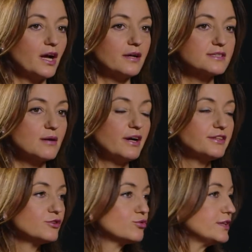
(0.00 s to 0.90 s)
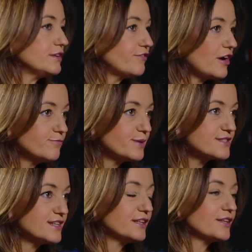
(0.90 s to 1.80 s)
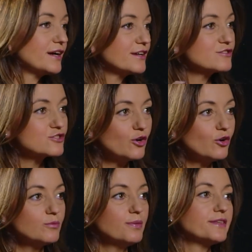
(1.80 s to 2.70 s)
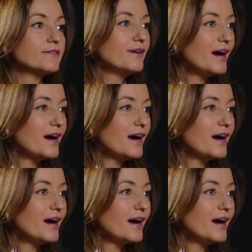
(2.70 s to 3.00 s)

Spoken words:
Some other 25% are installed but